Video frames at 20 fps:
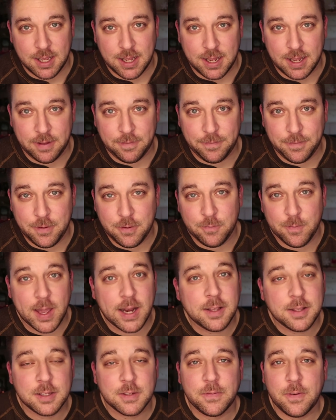If you've
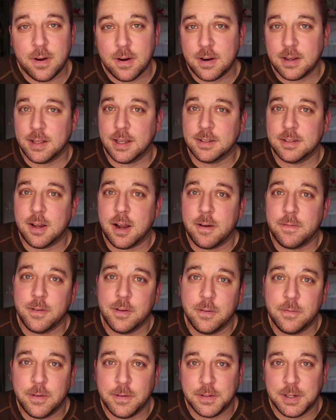made it this far, I'd like to offer
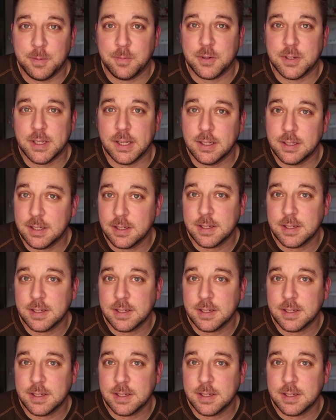you a 15%